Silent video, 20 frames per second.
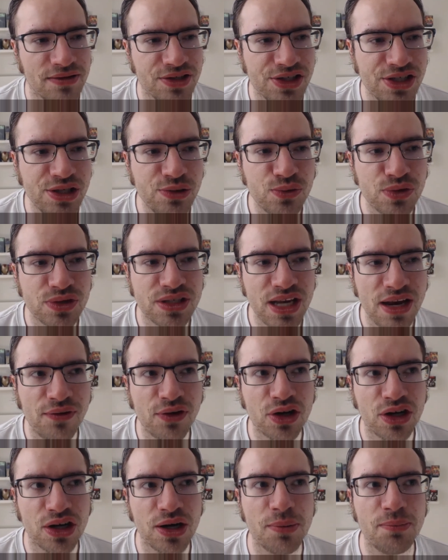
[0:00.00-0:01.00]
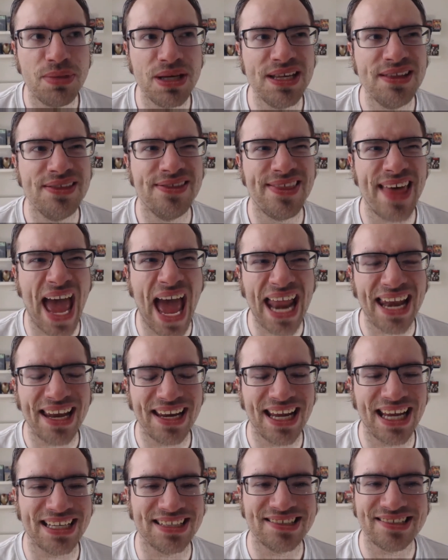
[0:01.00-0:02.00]
she was never going to be
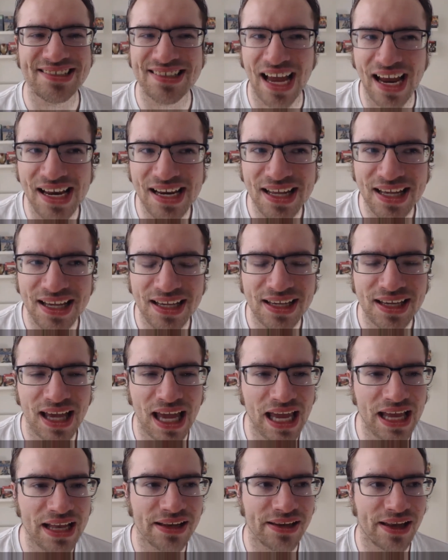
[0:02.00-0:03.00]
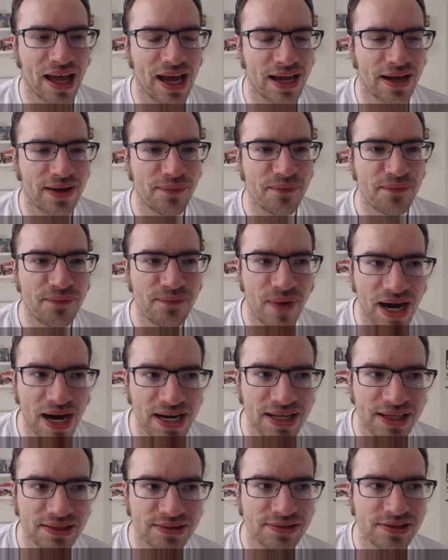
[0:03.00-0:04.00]
that exciting in like
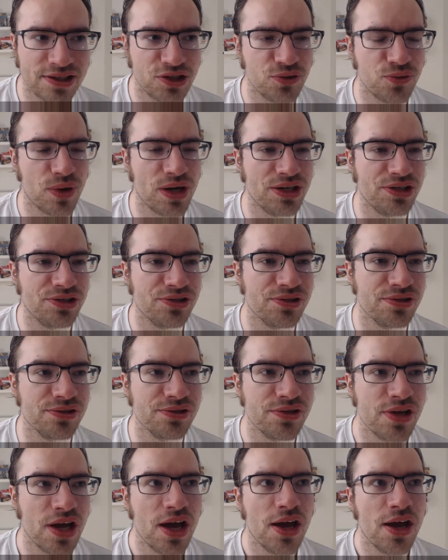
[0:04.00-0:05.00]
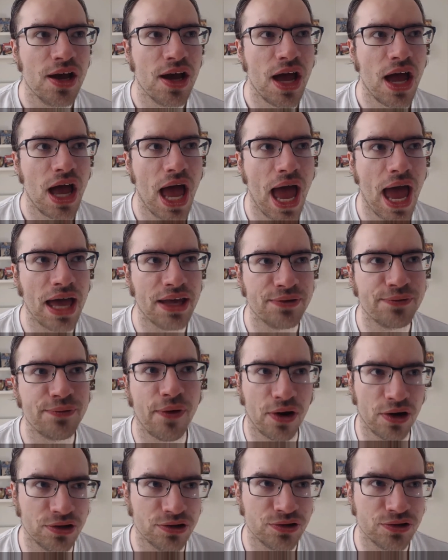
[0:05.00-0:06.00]
fighting situations as
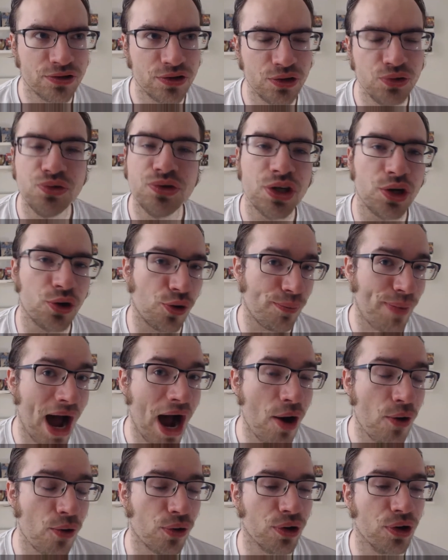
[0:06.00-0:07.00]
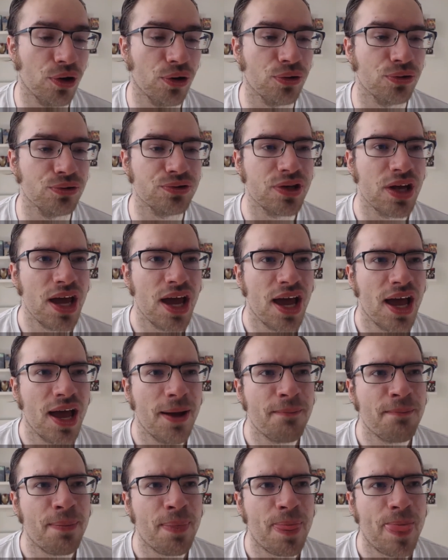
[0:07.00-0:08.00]
far as using her power goes.
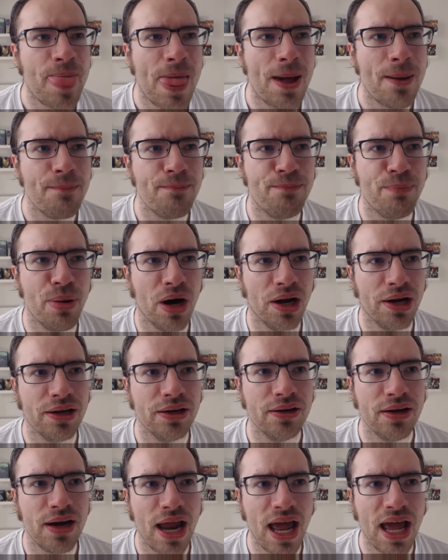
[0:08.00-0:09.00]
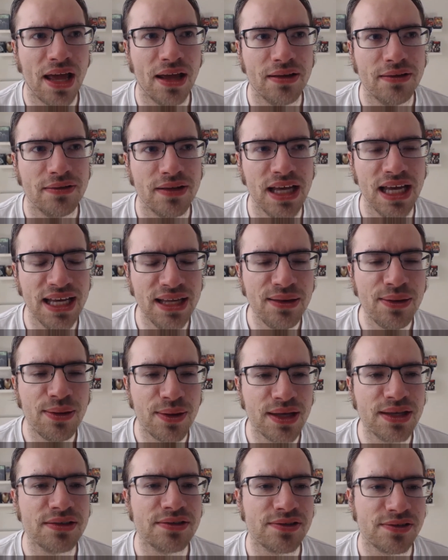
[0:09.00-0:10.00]
But
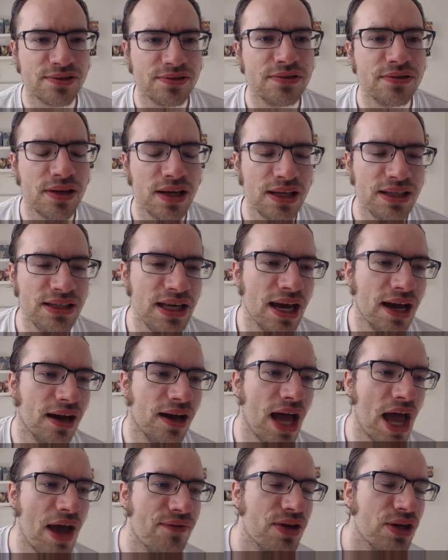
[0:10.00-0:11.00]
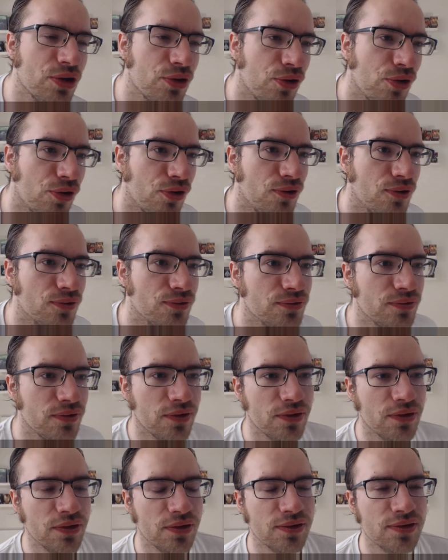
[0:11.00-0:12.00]
in this, yeah, having her,
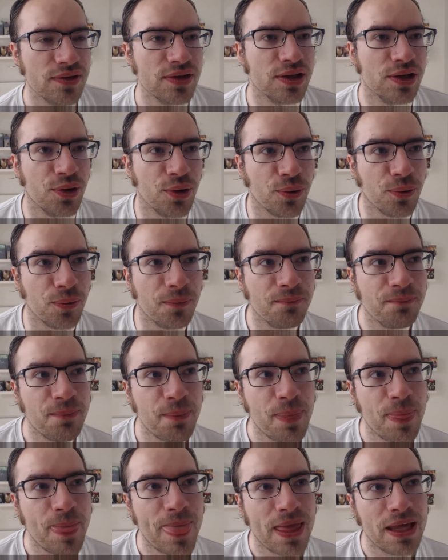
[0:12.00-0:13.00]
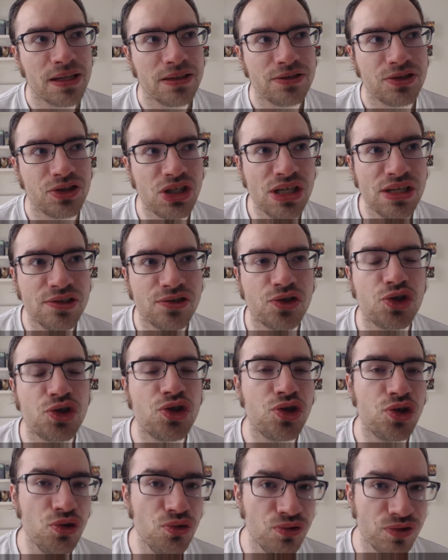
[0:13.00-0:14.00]
you know, she is
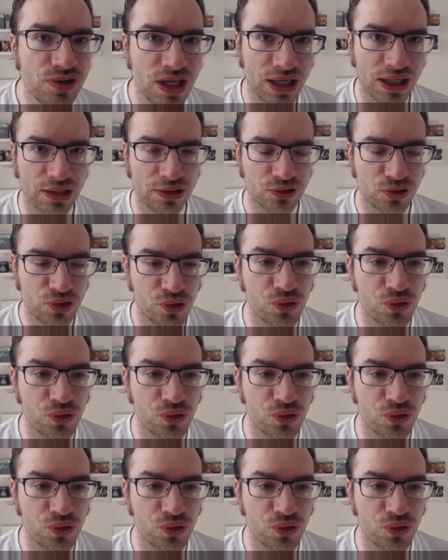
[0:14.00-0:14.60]
choosing